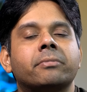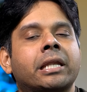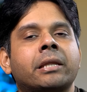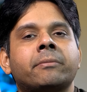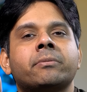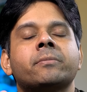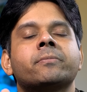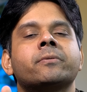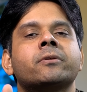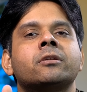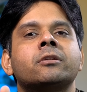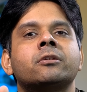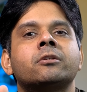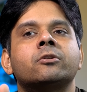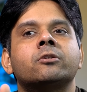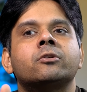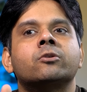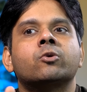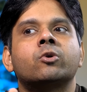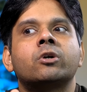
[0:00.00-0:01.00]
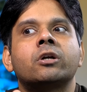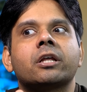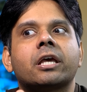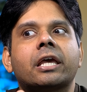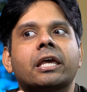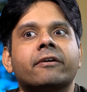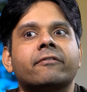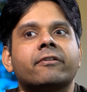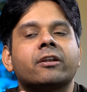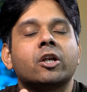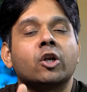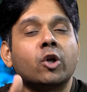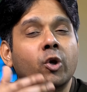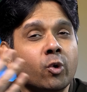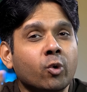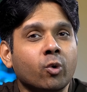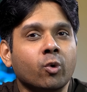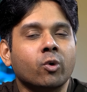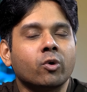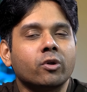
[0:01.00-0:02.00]
many people don't even
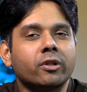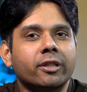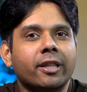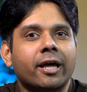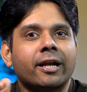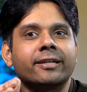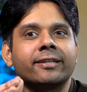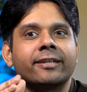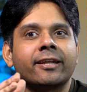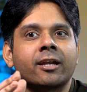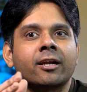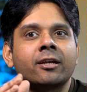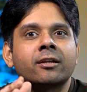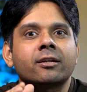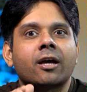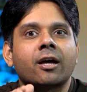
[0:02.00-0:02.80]
know that there